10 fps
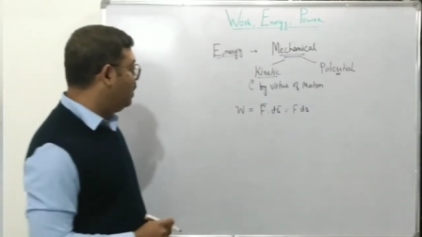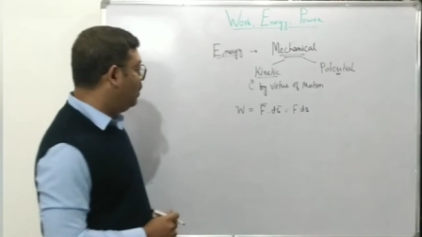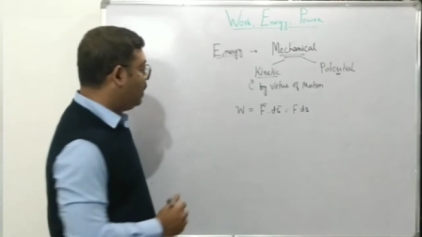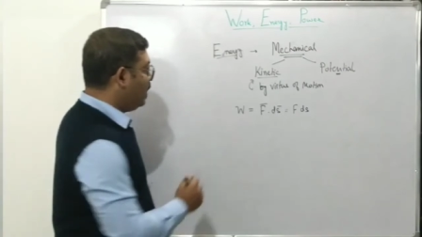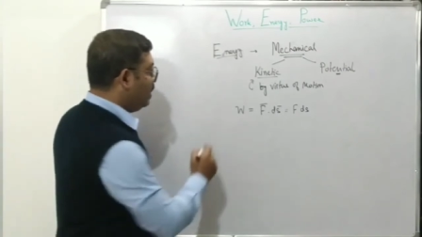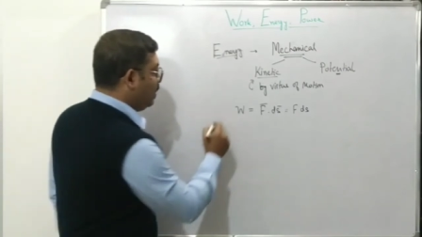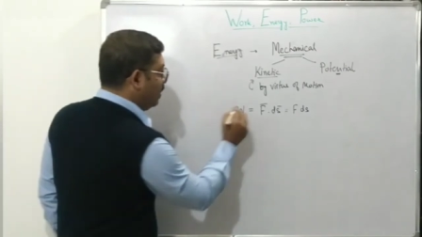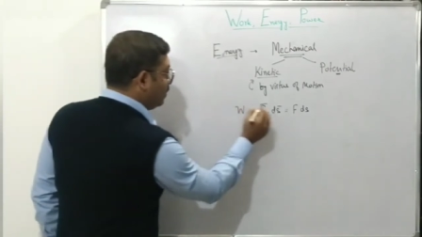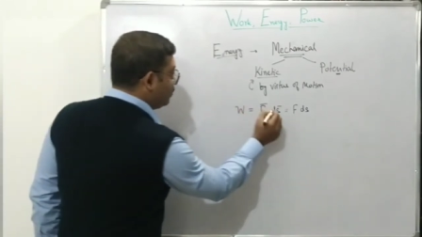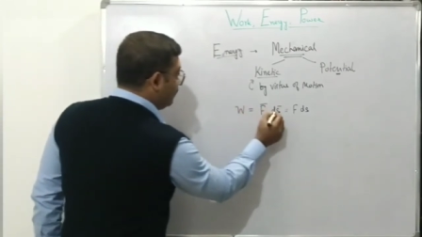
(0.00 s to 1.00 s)
Okay,
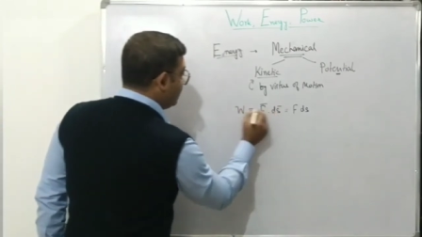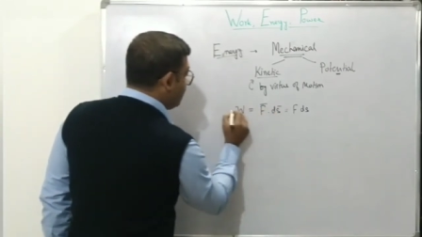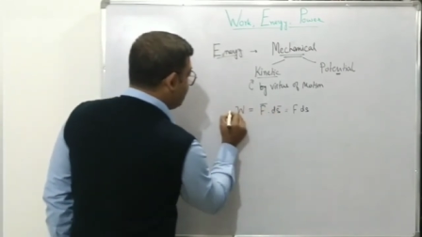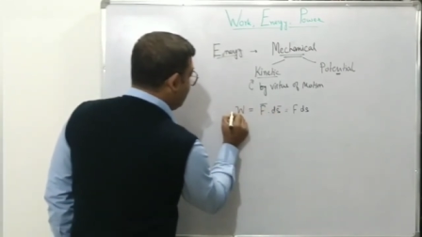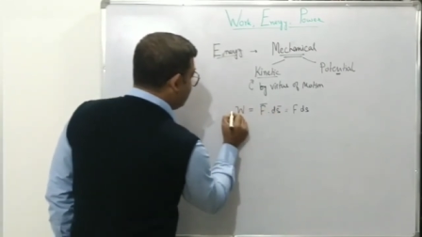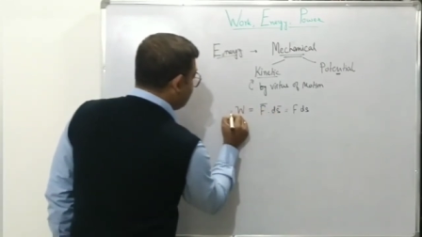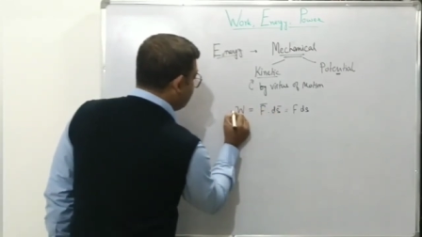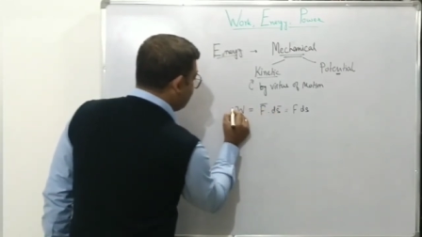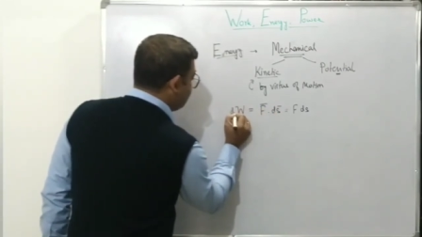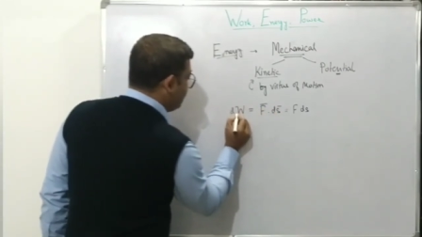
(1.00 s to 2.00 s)
so since ds it
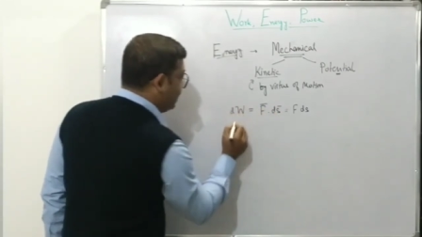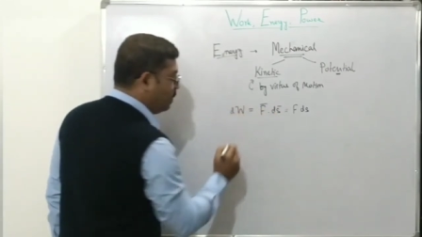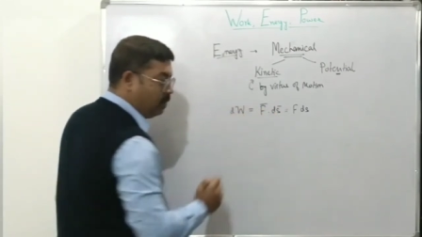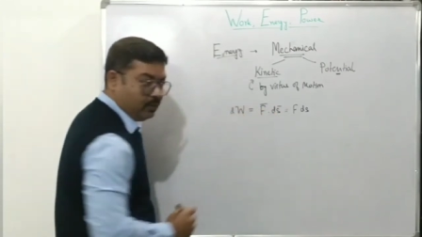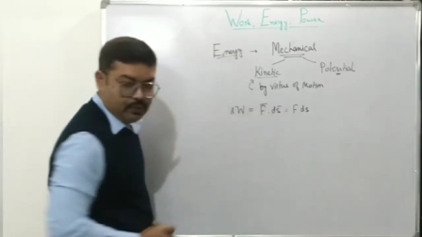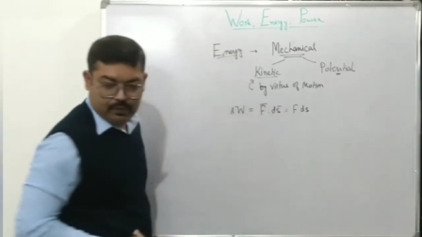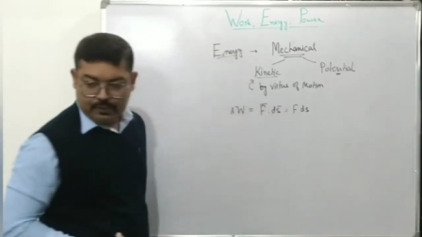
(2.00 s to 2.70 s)
is dw.